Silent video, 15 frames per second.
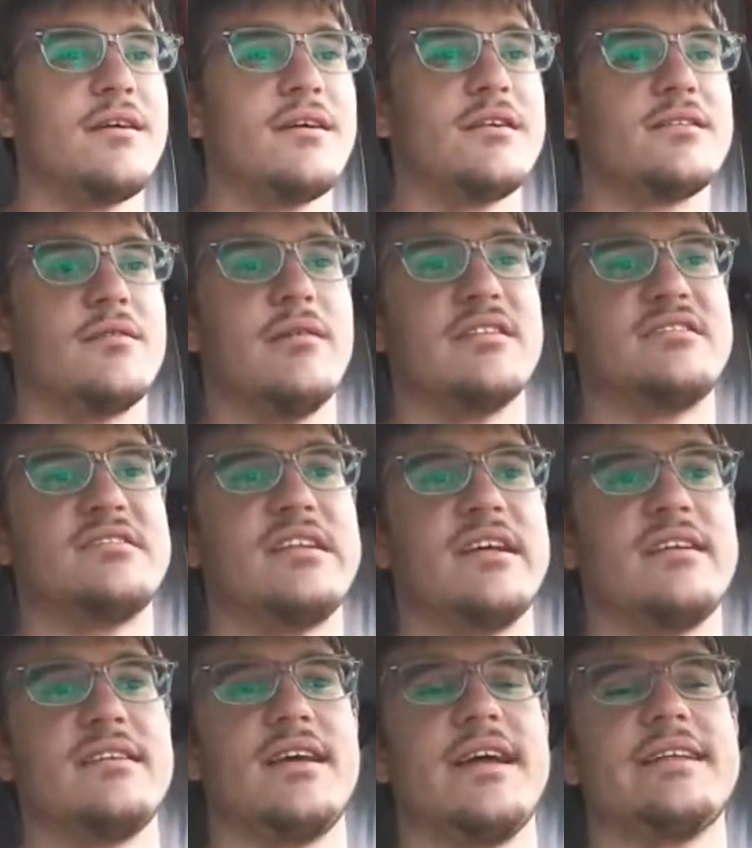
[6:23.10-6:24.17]
So it's
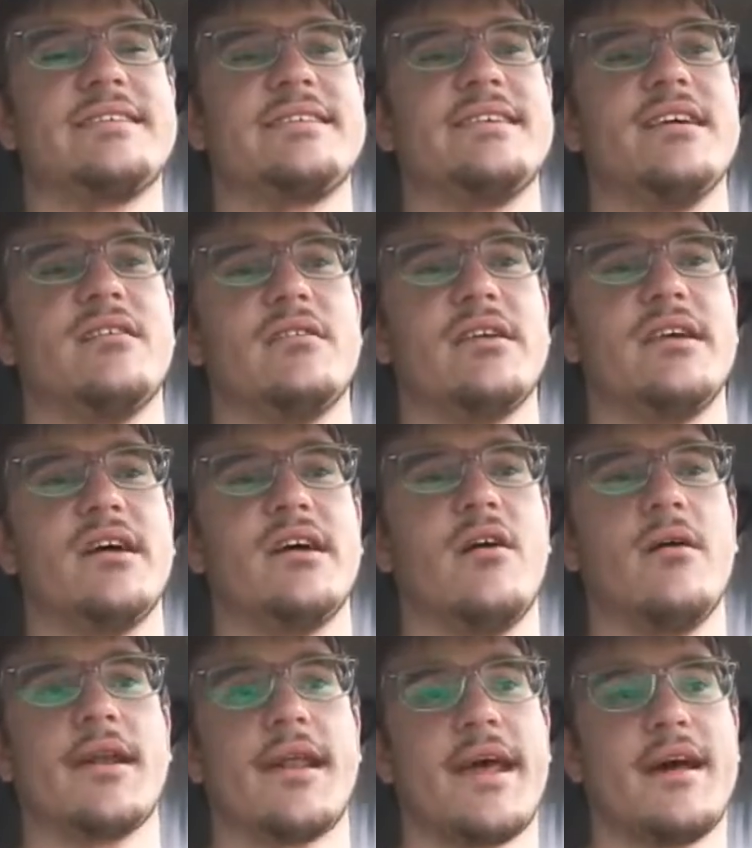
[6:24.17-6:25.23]
the only
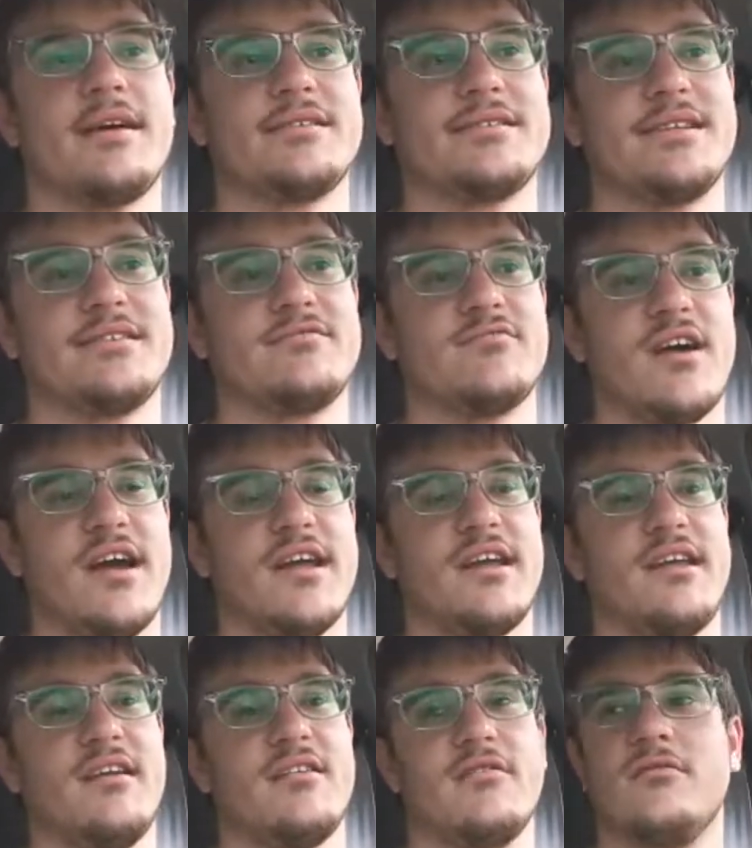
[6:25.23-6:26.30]
Hogan house that's right
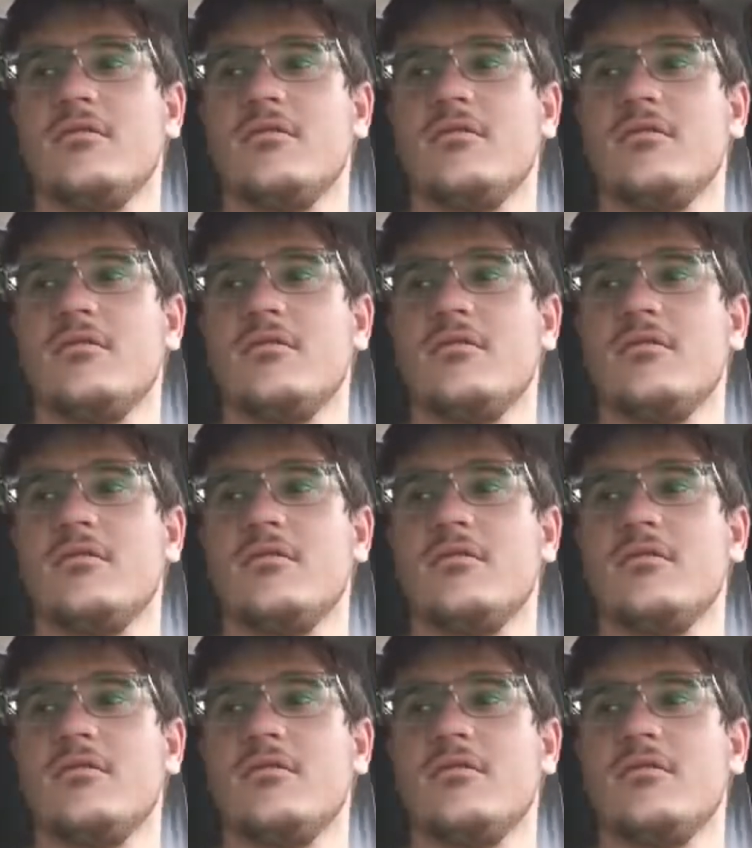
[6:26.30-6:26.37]
here.